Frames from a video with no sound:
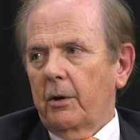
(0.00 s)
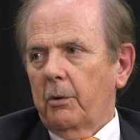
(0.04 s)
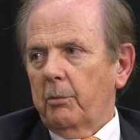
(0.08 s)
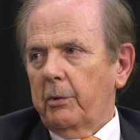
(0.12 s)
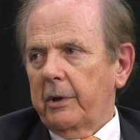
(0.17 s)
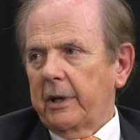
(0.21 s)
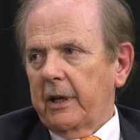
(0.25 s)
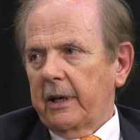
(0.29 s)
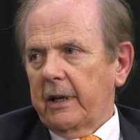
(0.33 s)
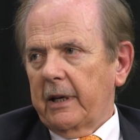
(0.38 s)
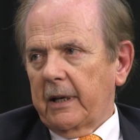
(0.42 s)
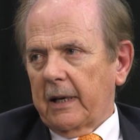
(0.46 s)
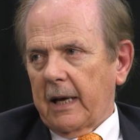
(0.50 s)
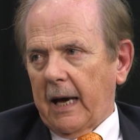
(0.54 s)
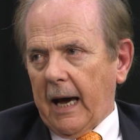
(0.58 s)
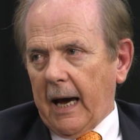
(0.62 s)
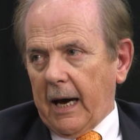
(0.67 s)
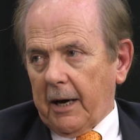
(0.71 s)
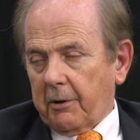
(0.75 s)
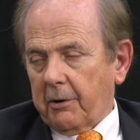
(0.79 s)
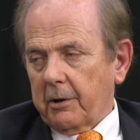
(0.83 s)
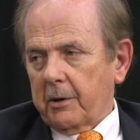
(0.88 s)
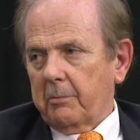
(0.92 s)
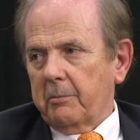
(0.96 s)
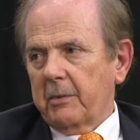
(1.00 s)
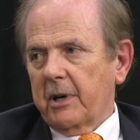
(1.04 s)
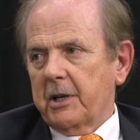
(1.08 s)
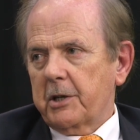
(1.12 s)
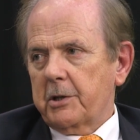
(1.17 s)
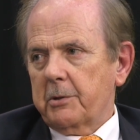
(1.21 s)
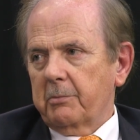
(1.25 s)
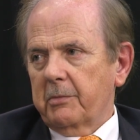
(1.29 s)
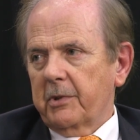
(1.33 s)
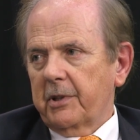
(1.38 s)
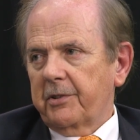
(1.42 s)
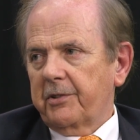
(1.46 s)
we need accurate
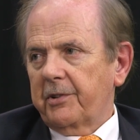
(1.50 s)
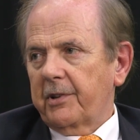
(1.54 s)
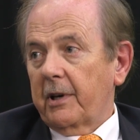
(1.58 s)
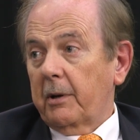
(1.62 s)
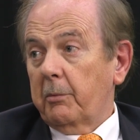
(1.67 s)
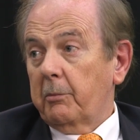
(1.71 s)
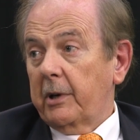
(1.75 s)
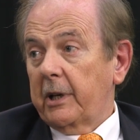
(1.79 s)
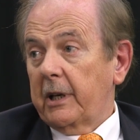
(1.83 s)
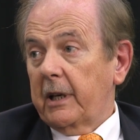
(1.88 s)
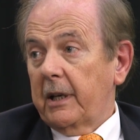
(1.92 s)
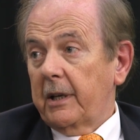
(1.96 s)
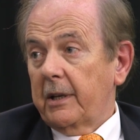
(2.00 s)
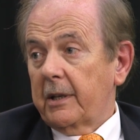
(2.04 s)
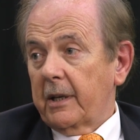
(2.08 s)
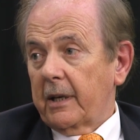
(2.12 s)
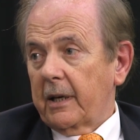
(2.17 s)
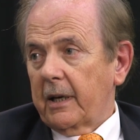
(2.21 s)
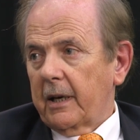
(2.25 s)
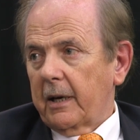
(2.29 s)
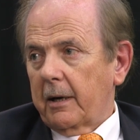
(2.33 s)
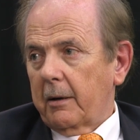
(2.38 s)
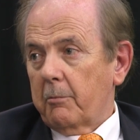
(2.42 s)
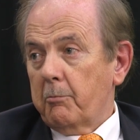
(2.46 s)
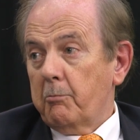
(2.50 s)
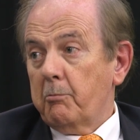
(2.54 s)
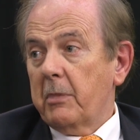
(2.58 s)
measurements, and we need to get